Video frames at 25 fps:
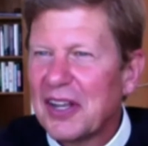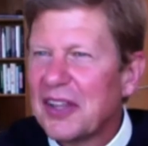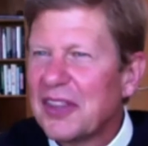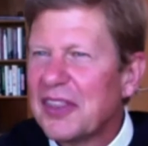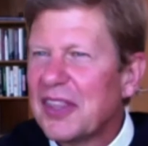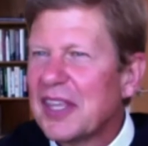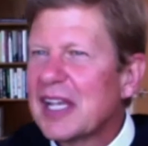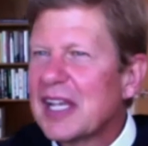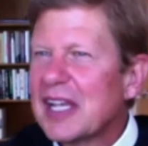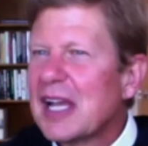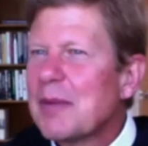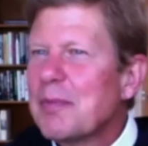I
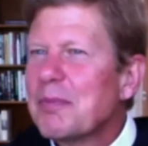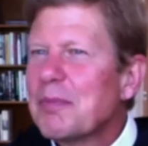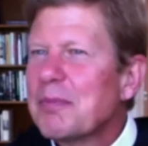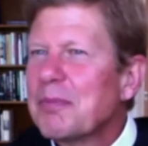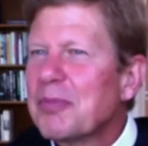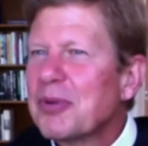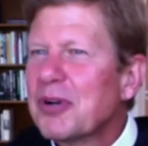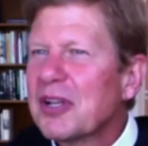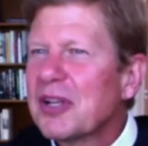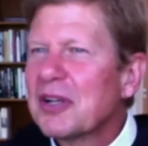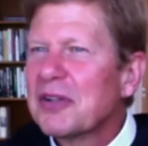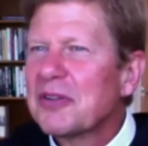think I'm
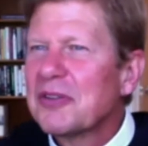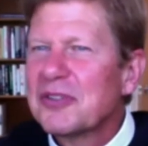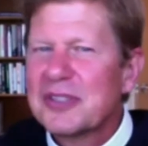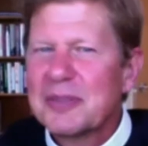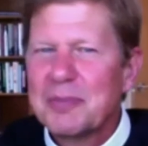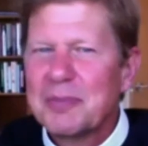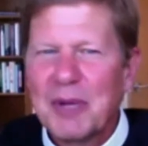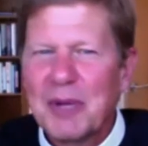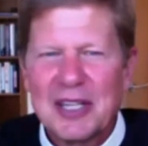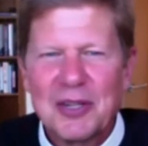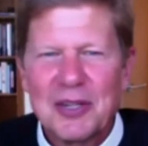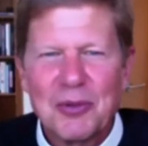pretty close
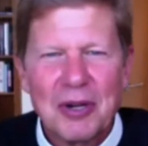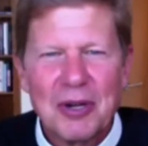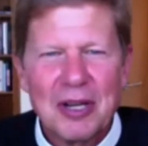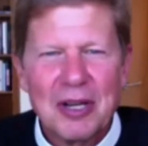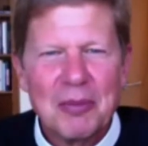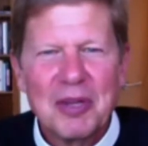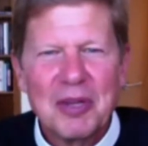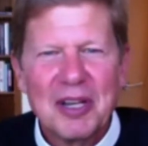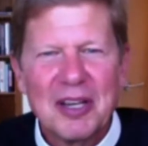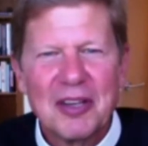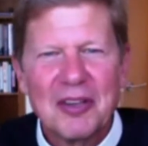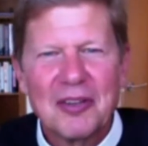to my 20
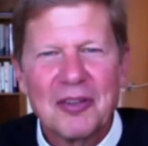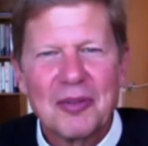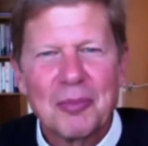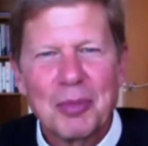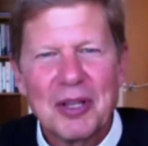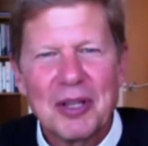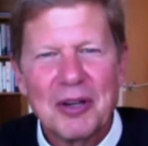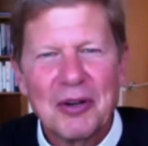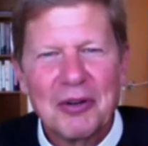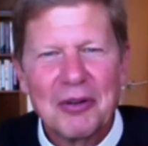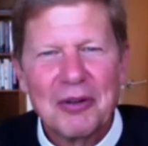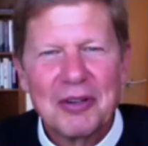minutes,
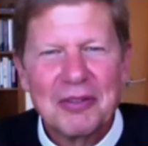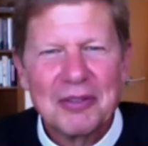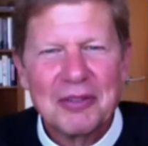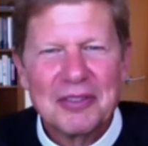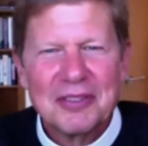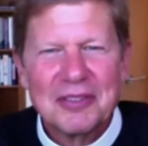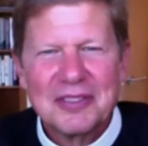Peter.